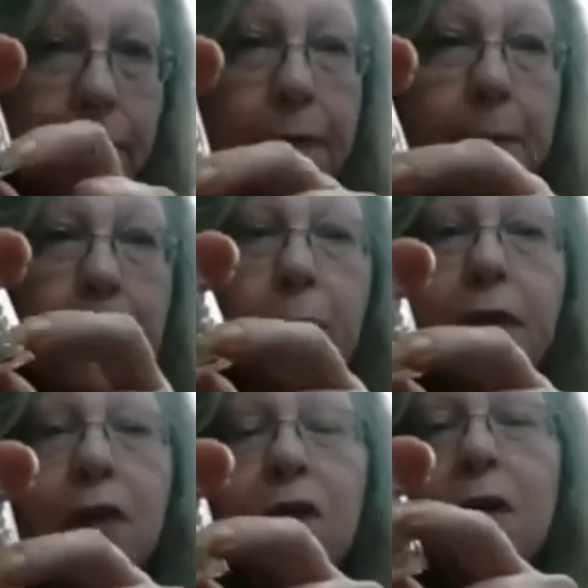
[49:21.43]
remember
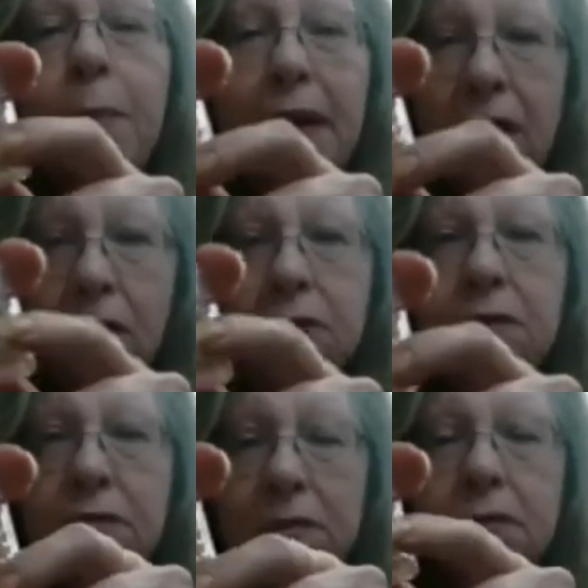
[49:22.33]
they're going to peel.
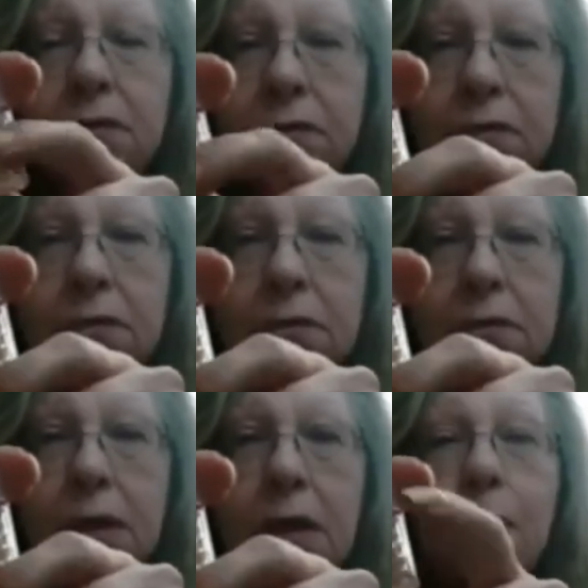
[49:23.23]

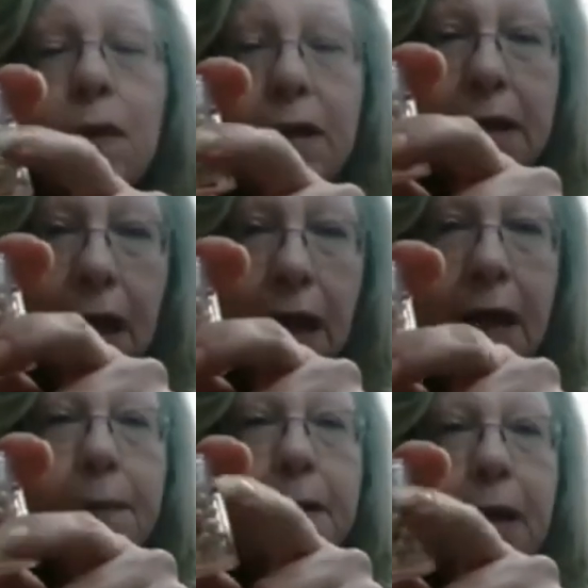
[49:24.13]
With
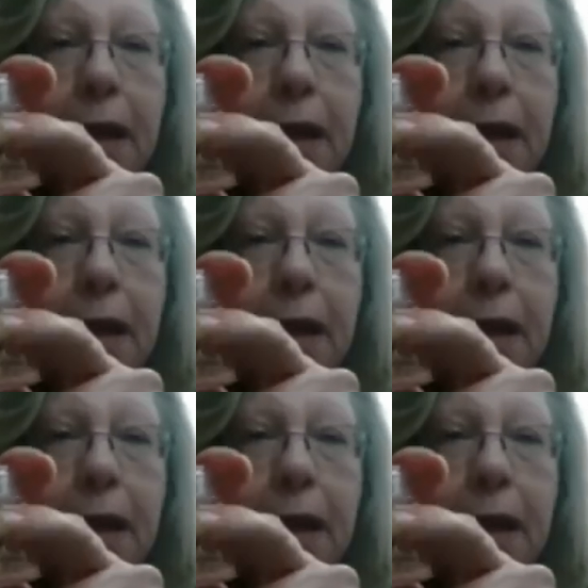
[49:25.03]
time and